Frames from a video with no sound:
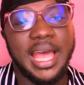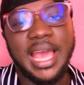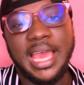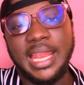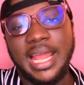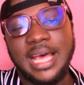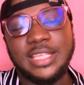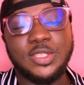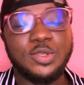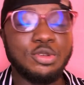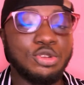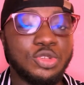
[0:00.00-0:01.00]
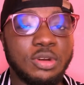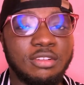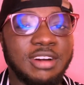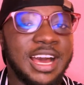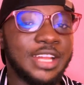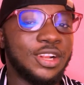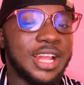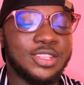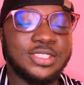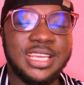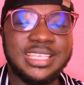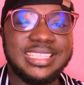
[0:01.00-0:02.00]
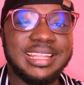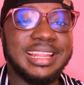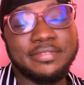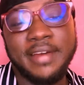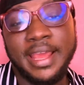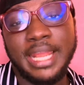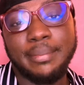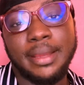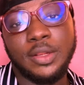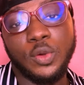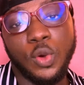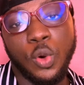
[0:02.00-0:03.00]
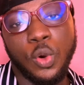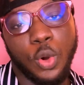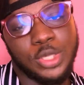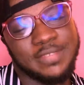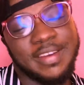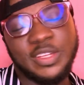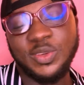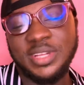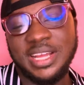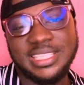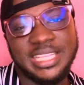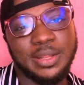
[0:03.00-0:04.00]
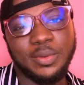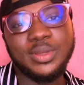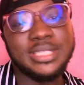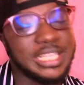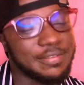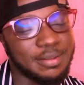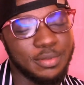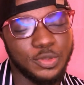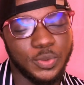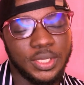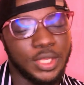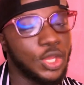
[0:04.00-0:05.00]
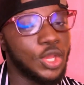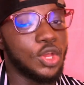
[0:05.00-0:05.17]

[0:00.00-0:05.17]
And as usual, I don't like to just find them and go, because if I that, then what's the difference between